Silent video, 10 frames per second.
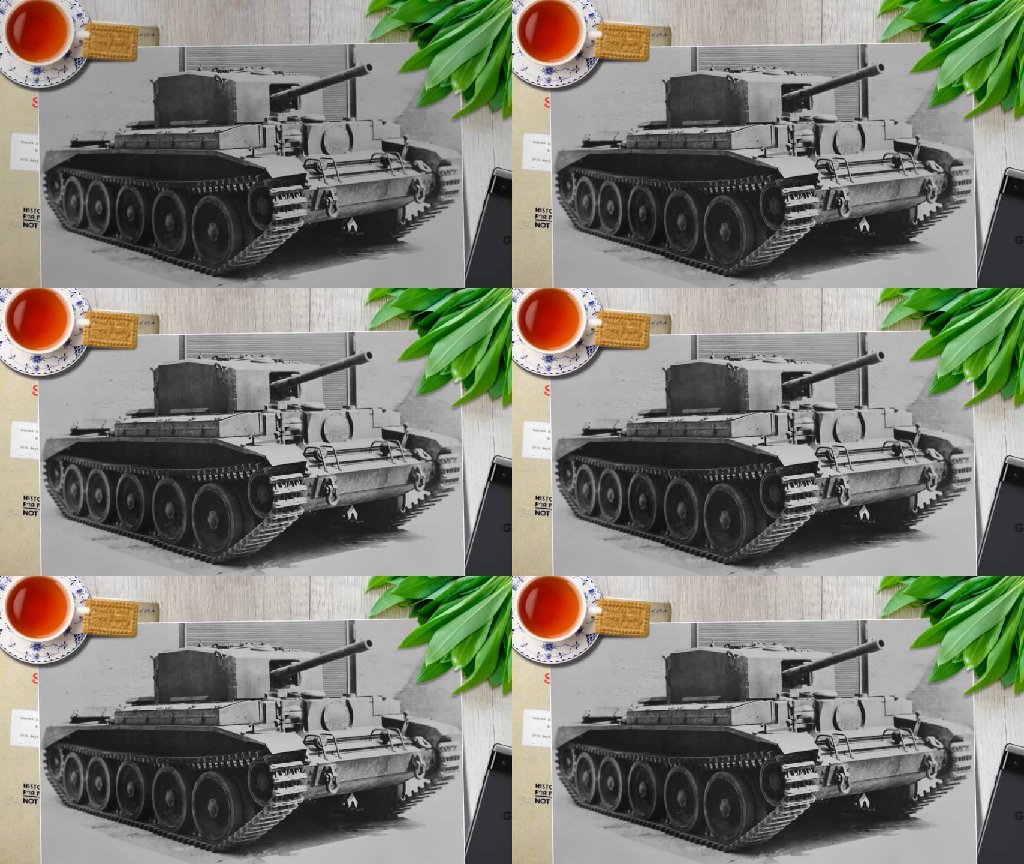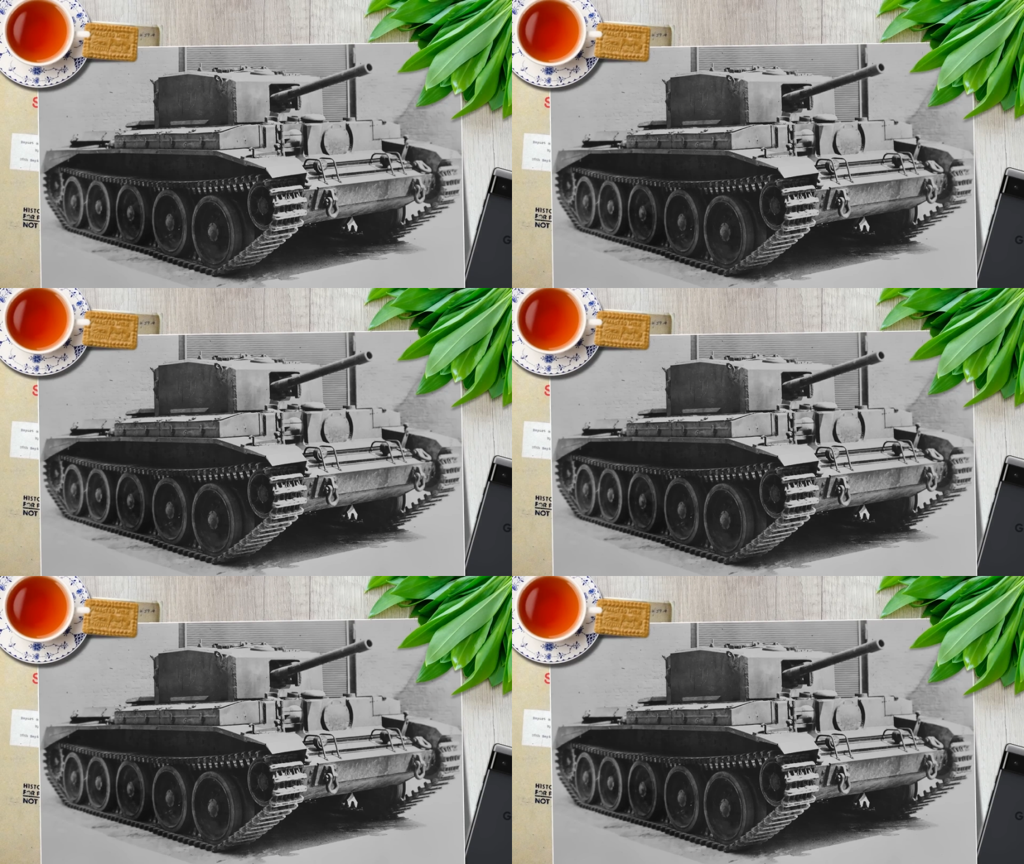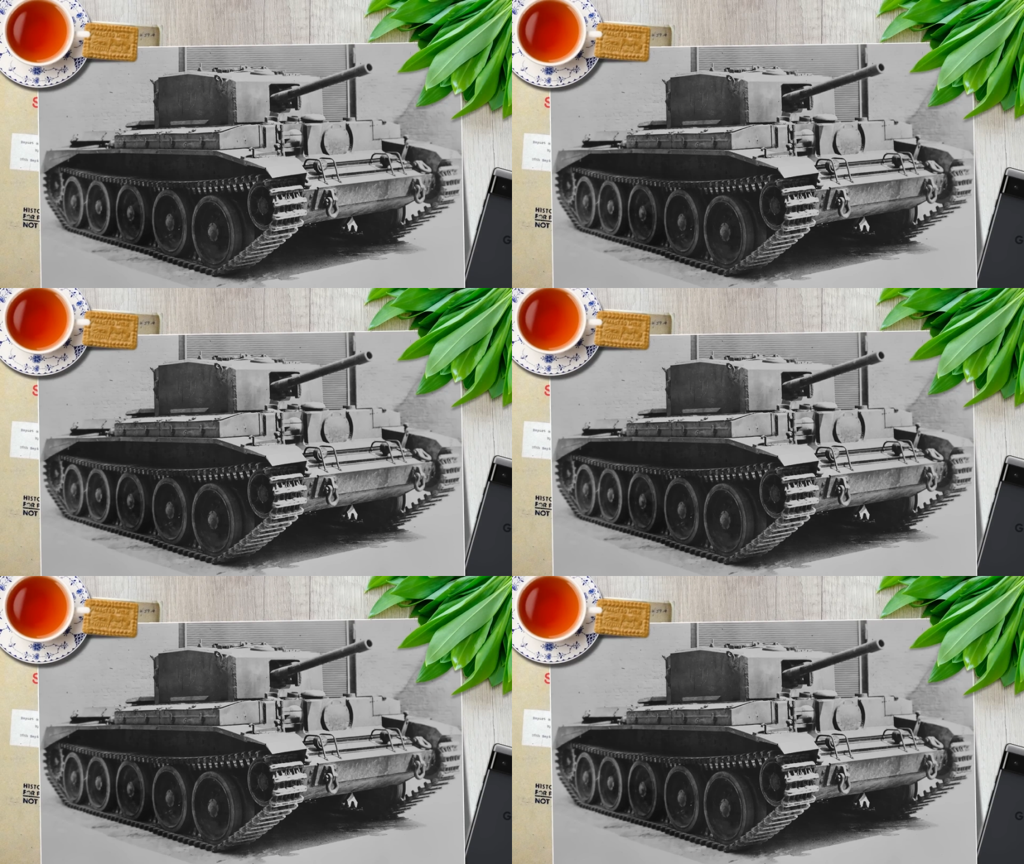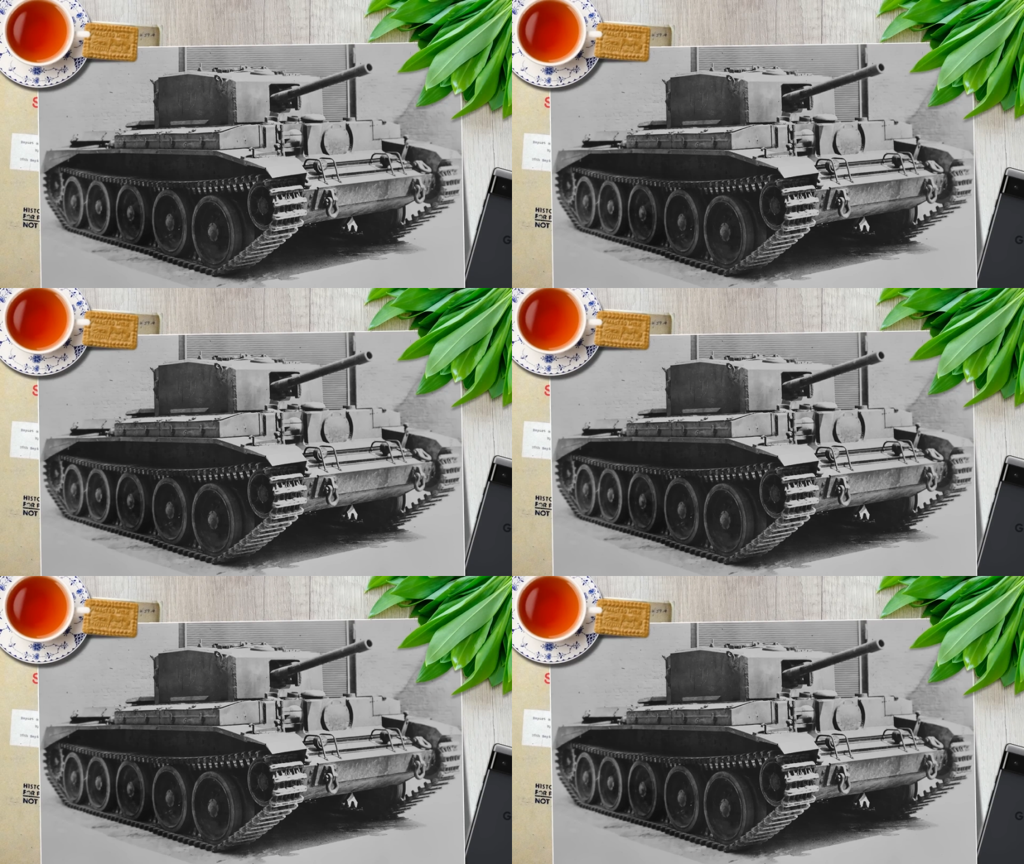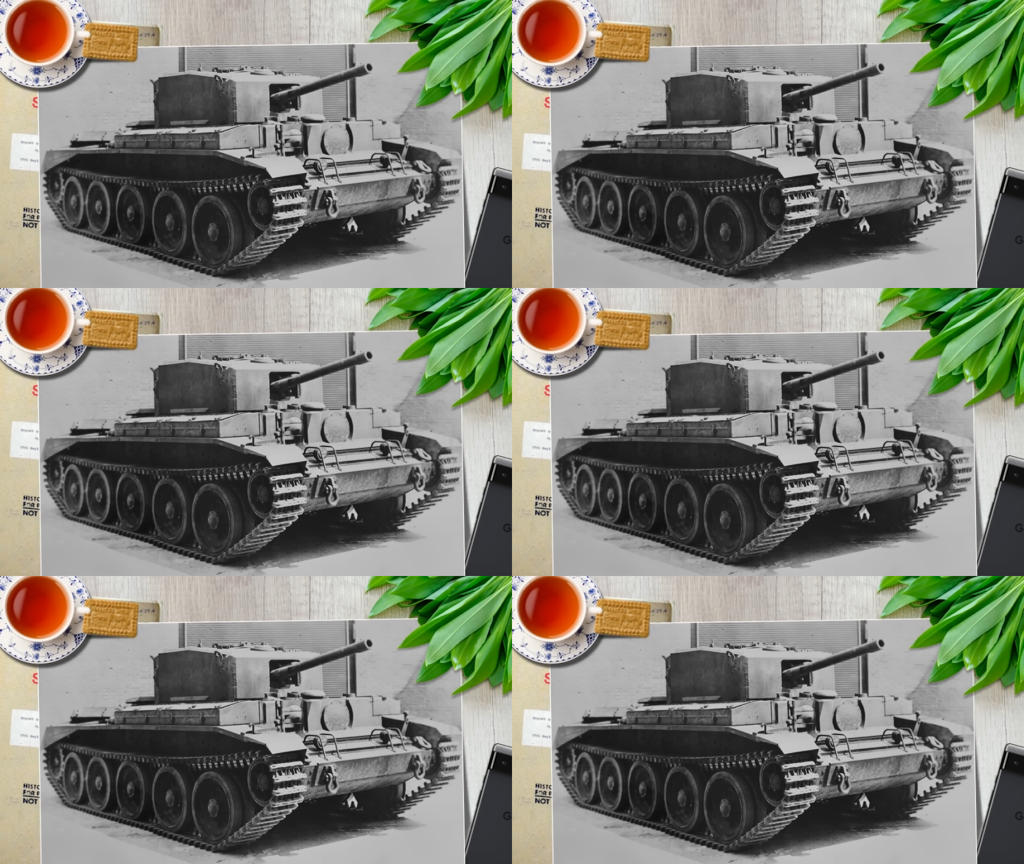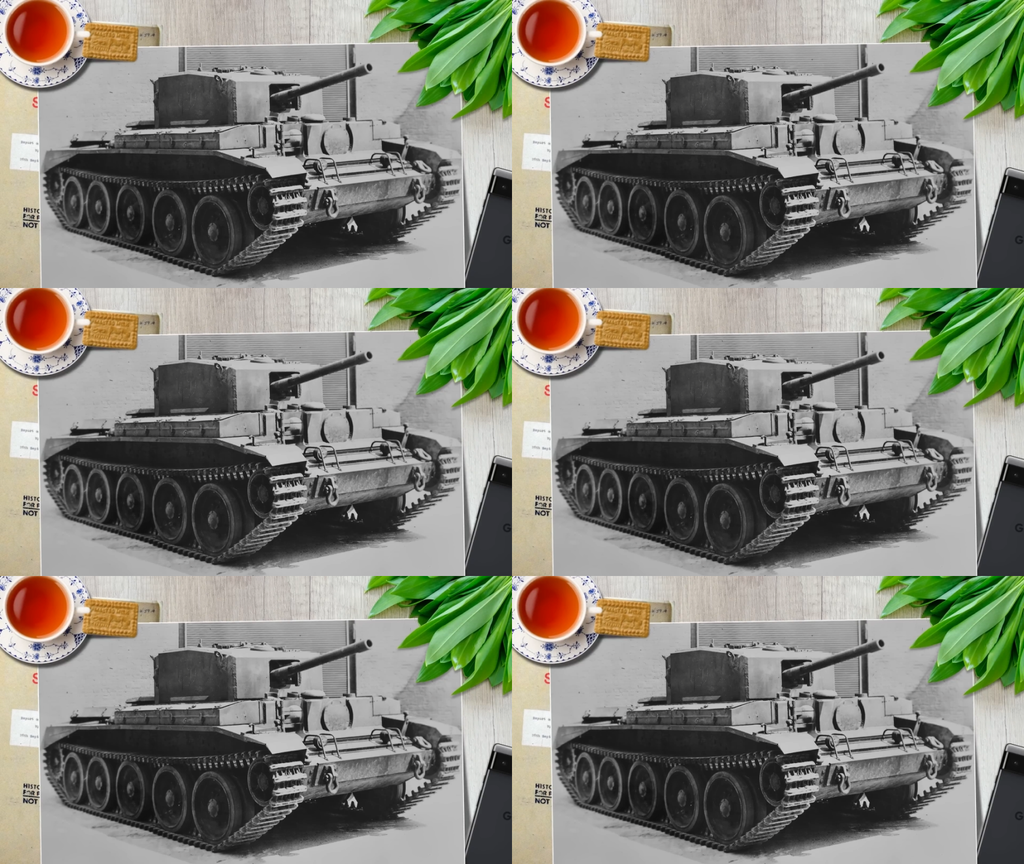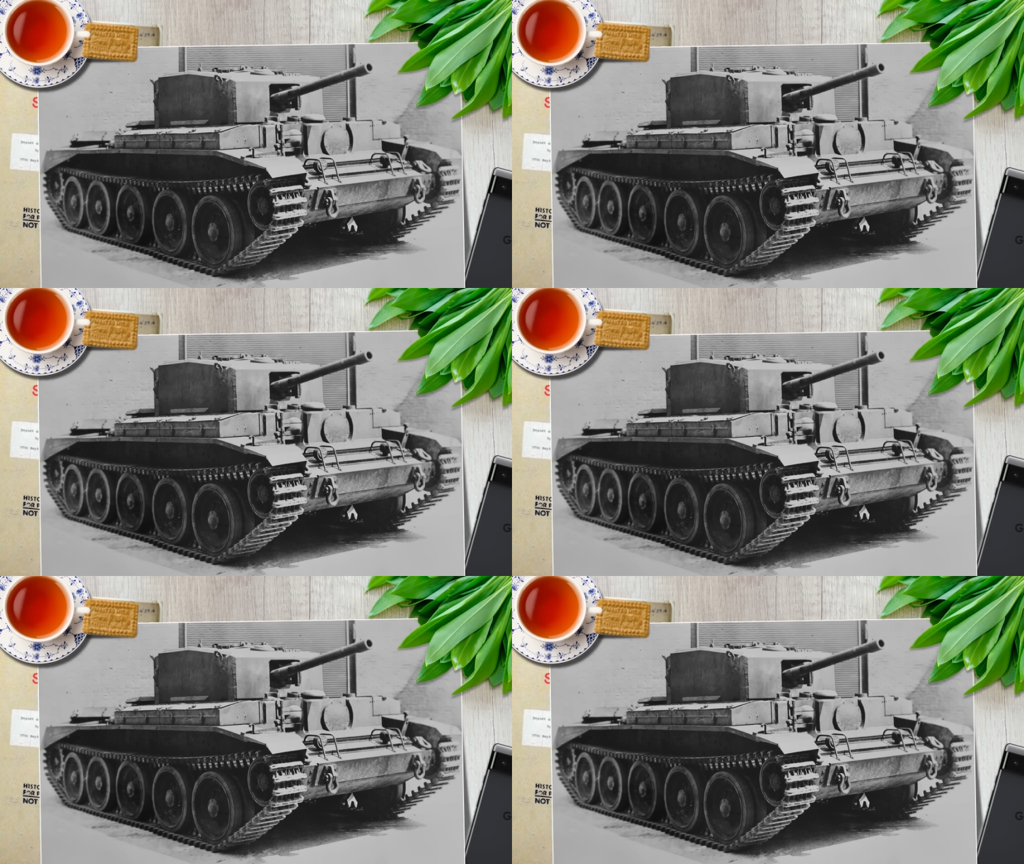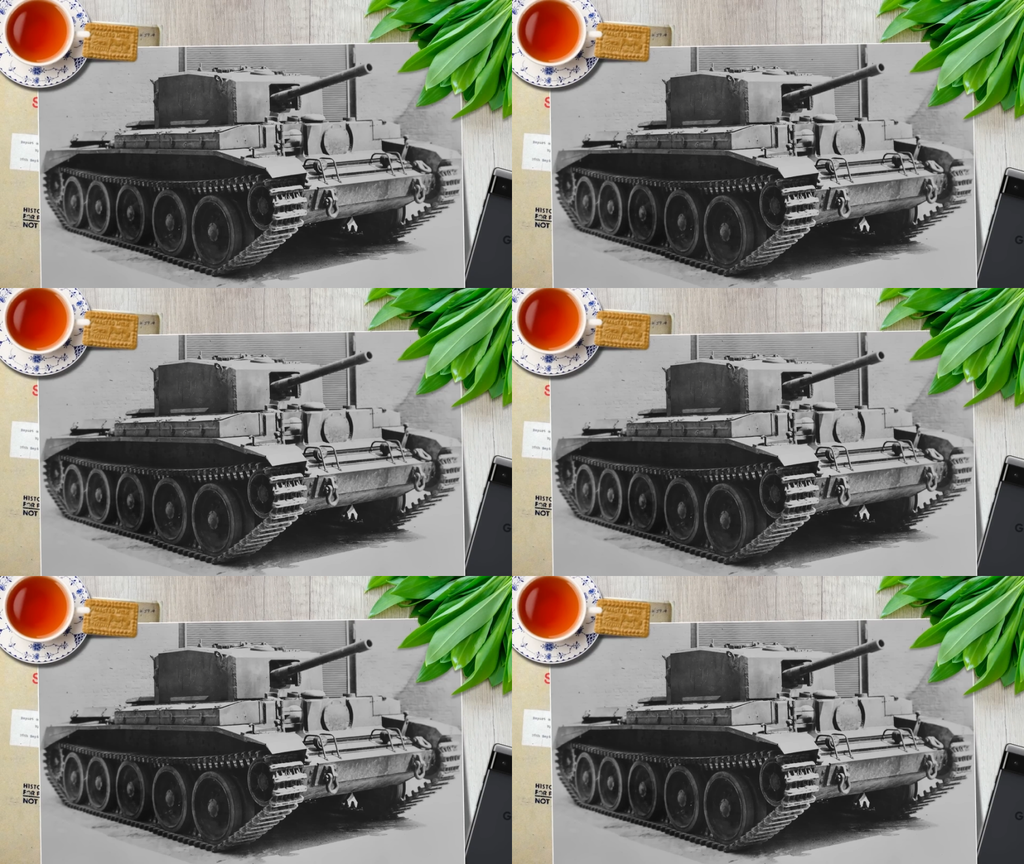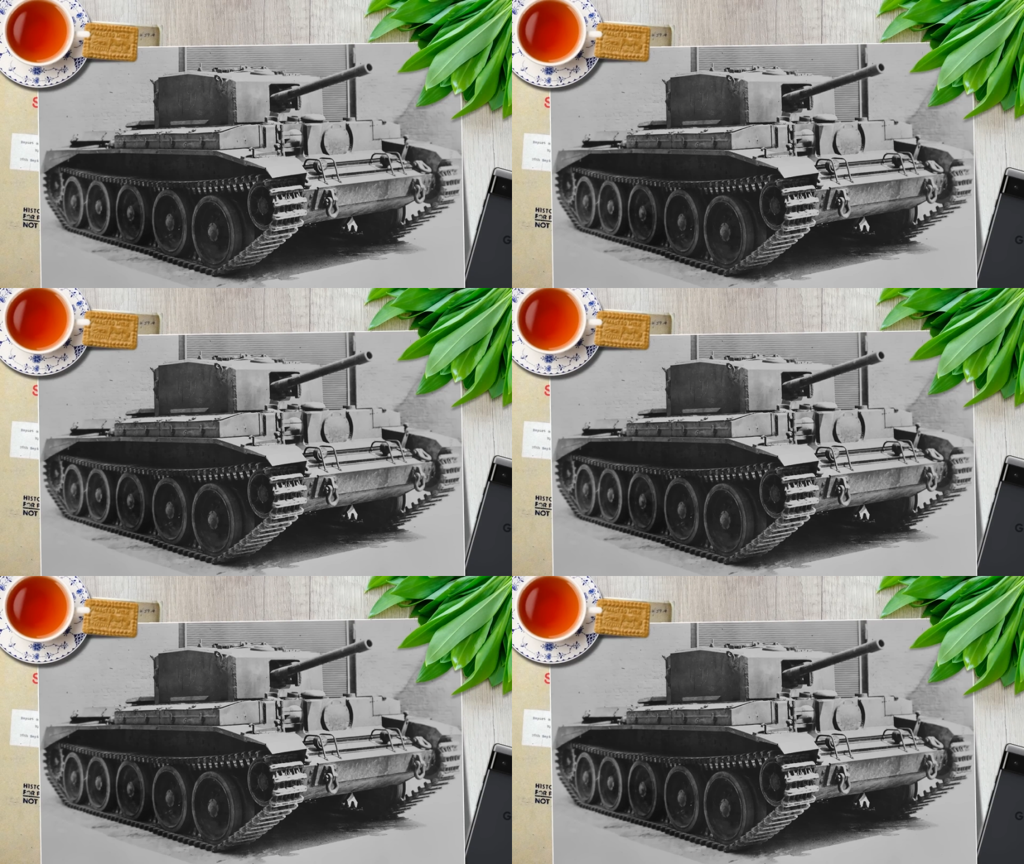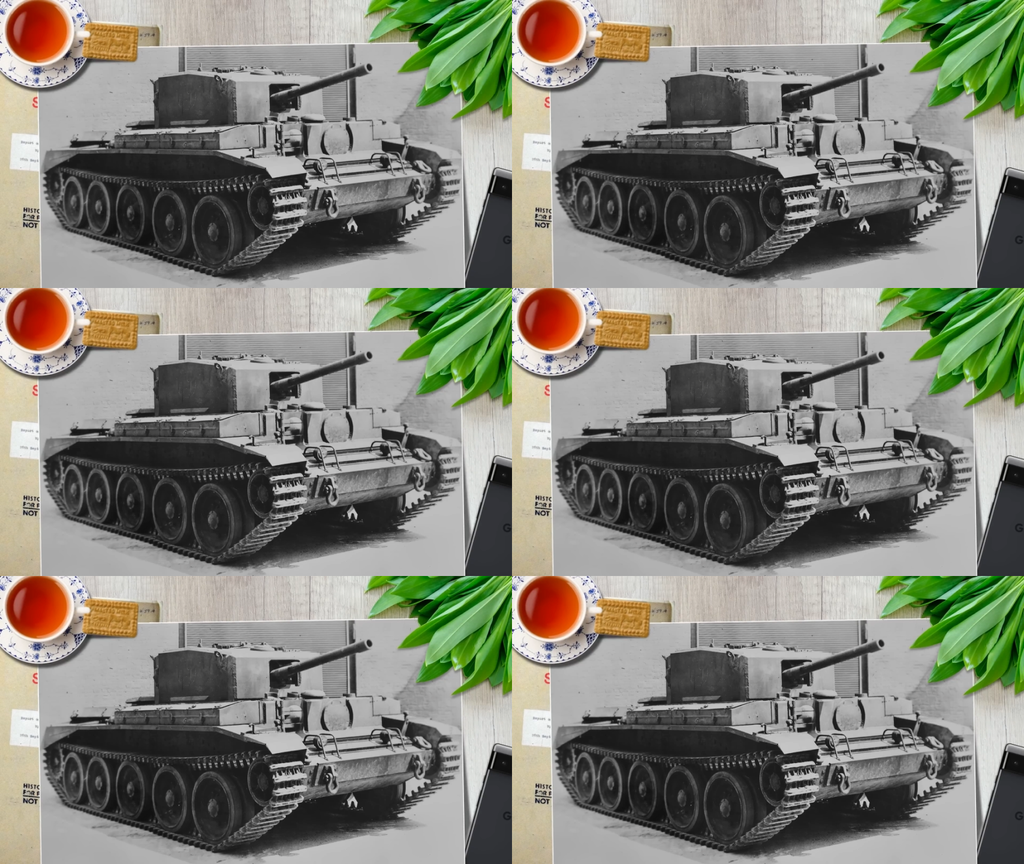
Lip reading: (no speaker visible)